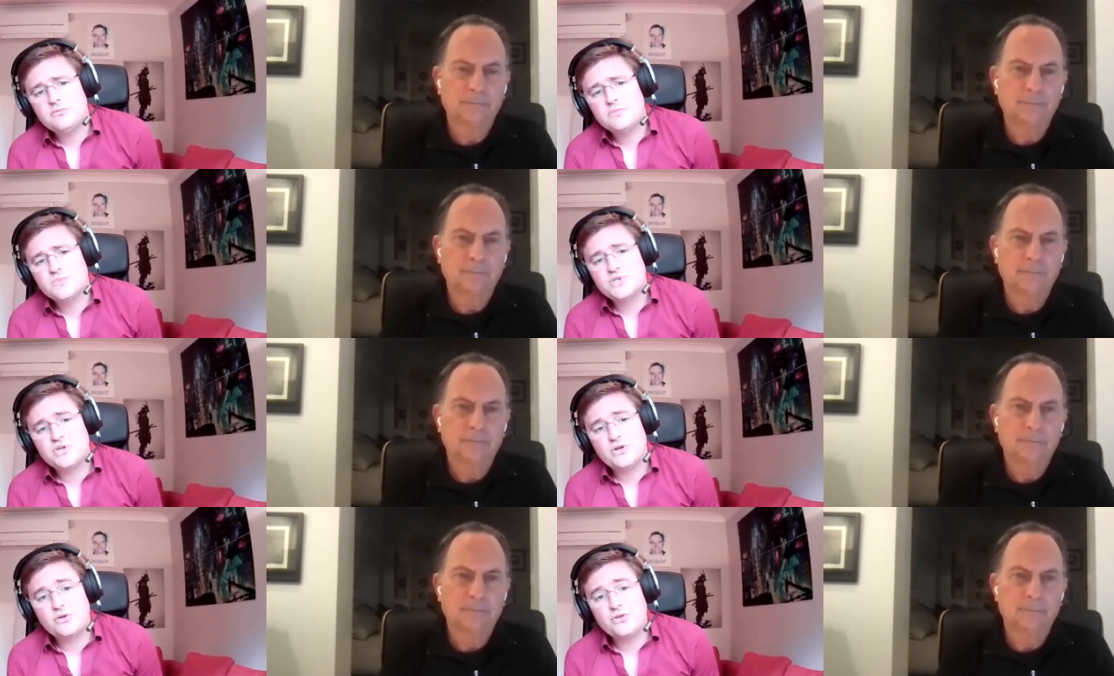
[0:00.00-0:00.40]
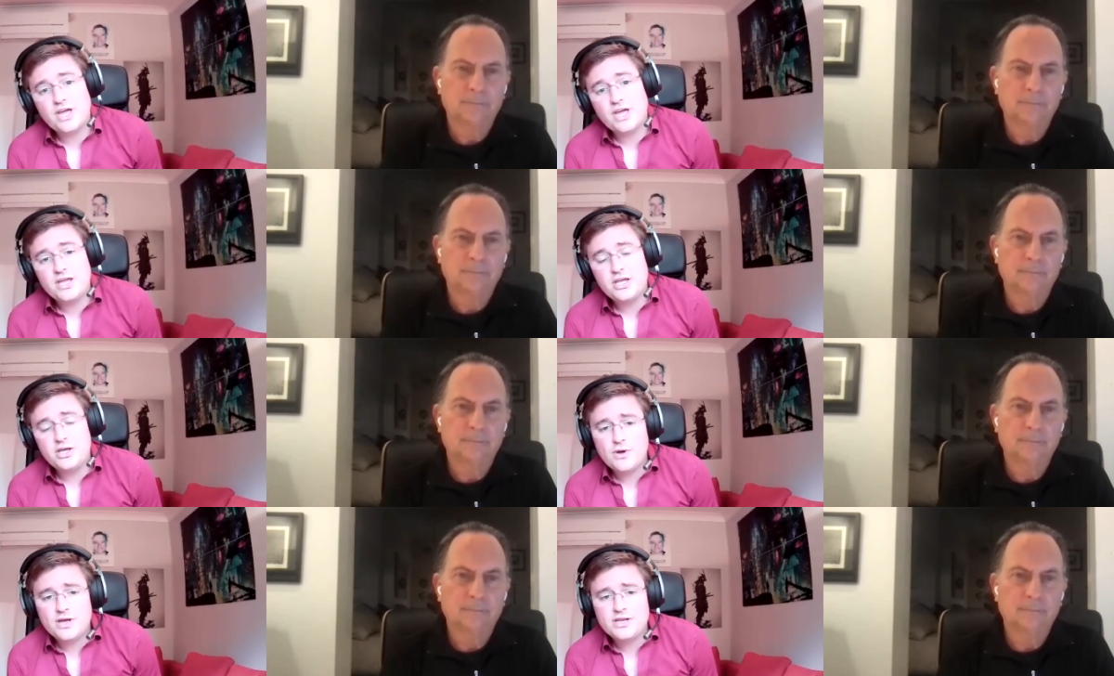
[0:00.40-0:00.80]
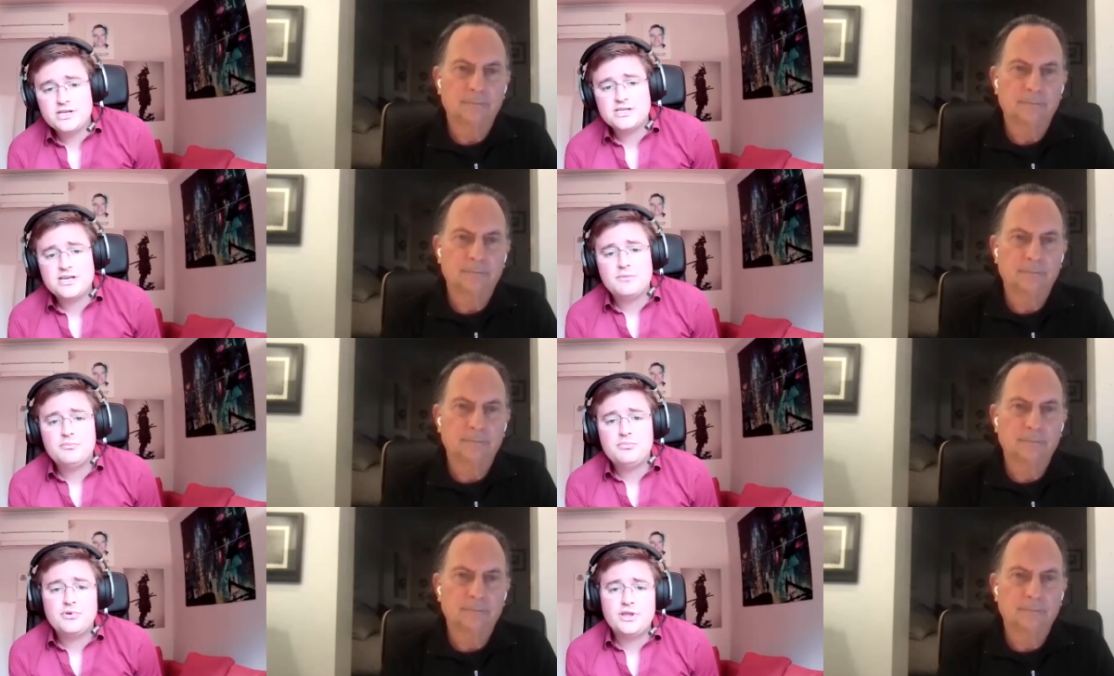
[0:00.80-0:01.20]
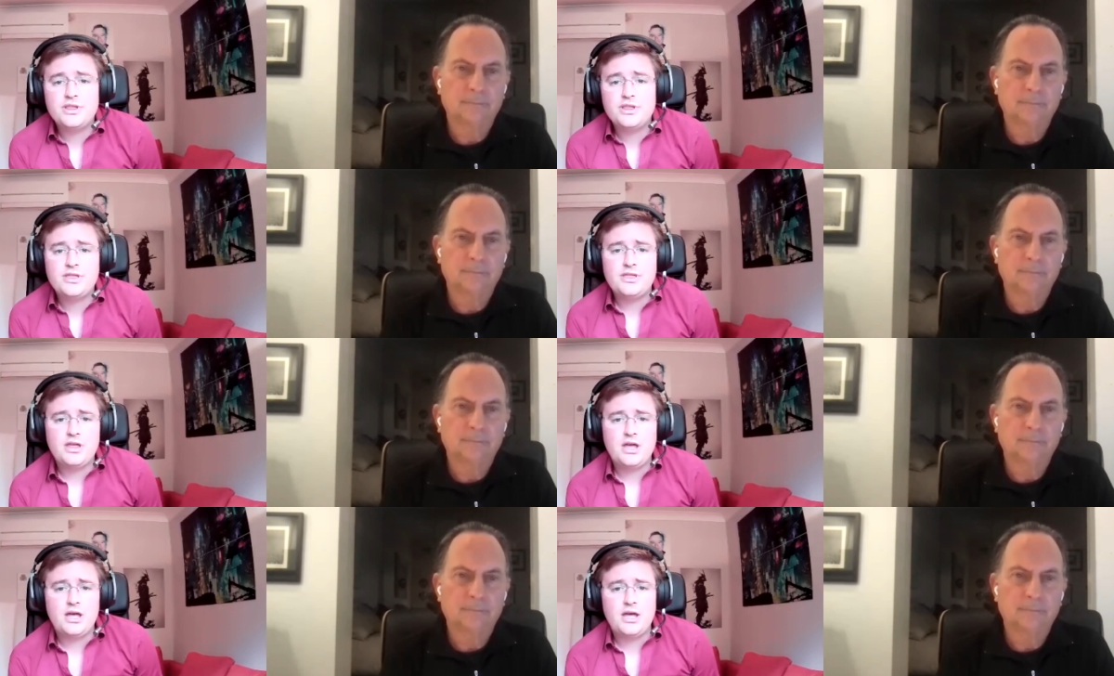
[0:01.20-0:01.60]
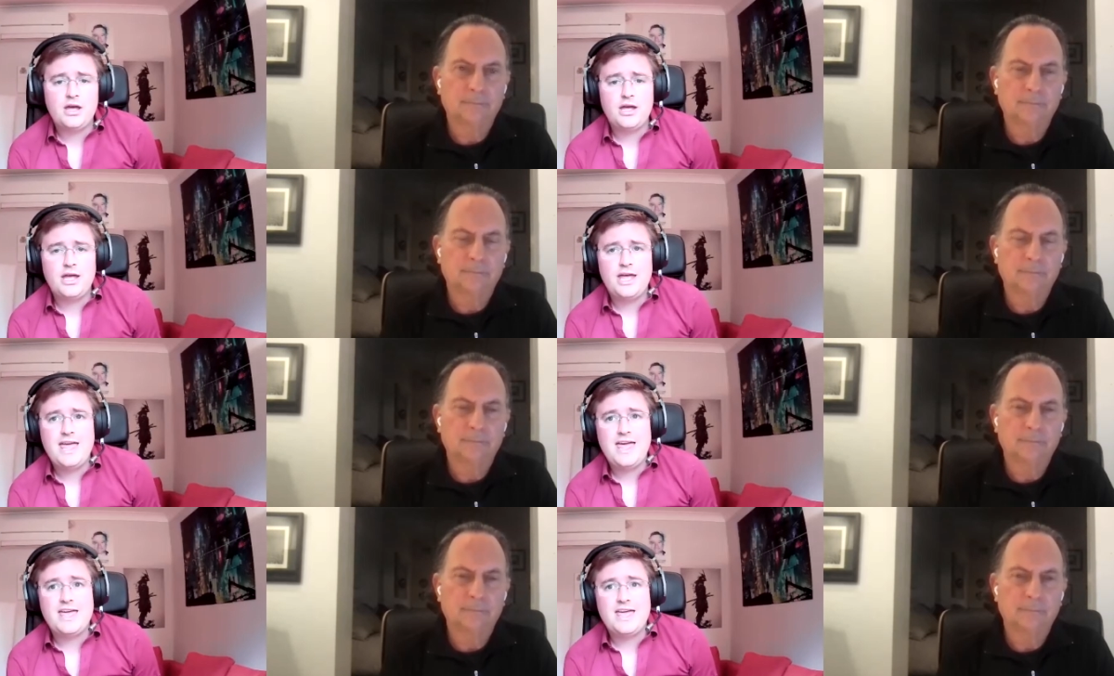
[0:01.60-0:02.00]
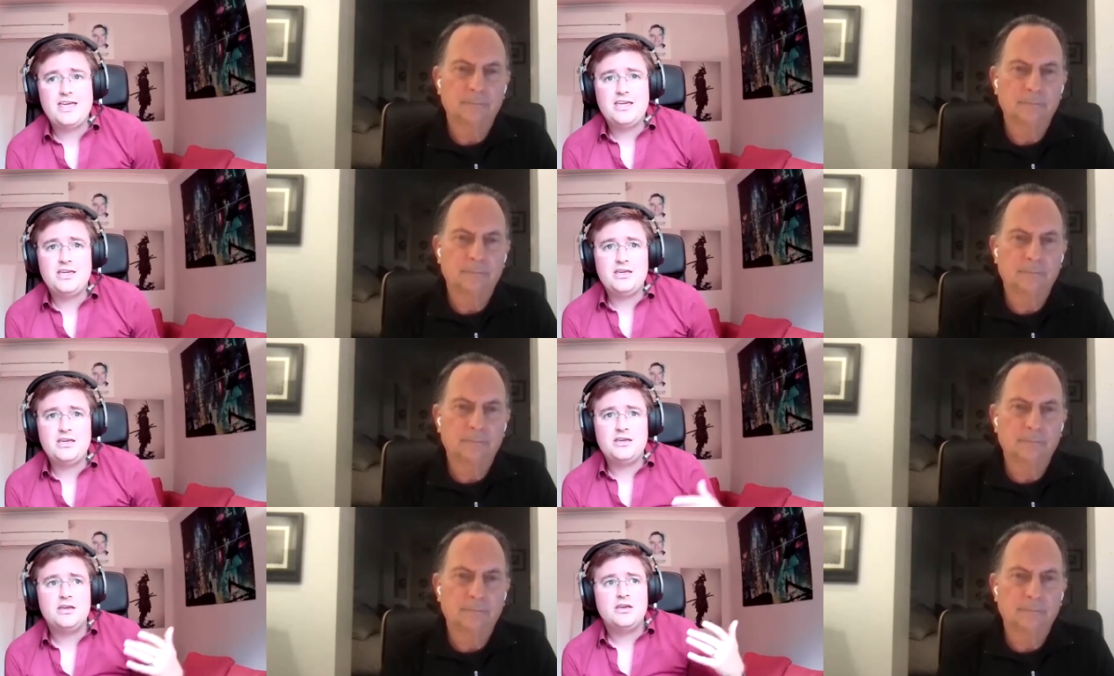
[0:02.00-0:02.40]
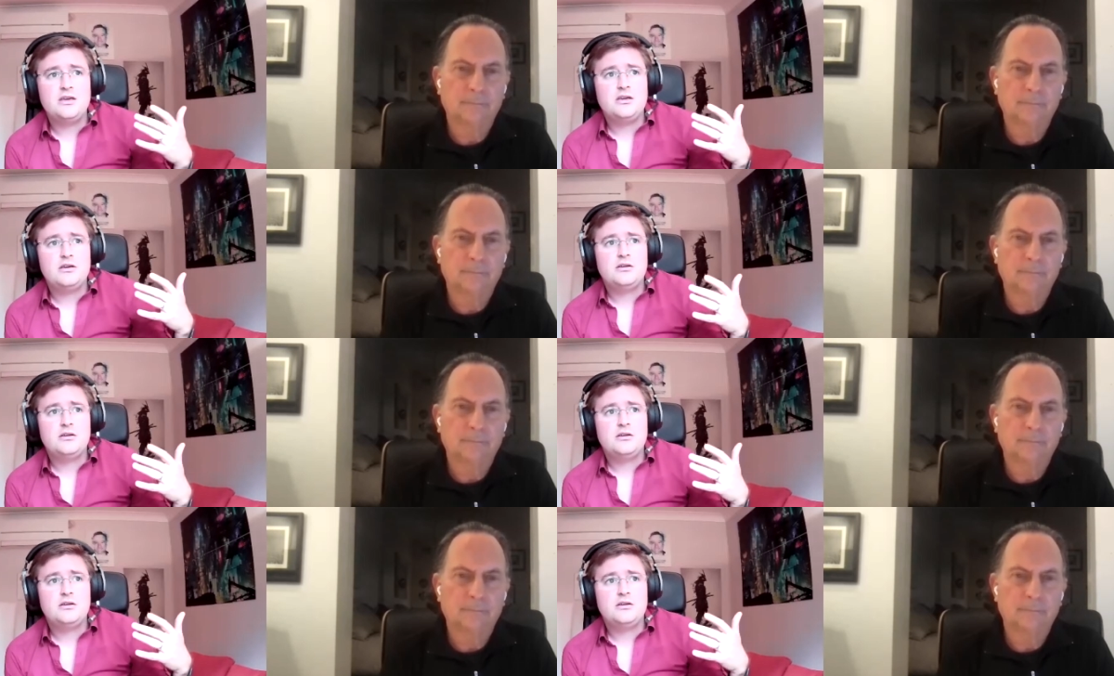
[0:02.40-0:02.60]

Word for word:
Speaker 1: so that you end up with a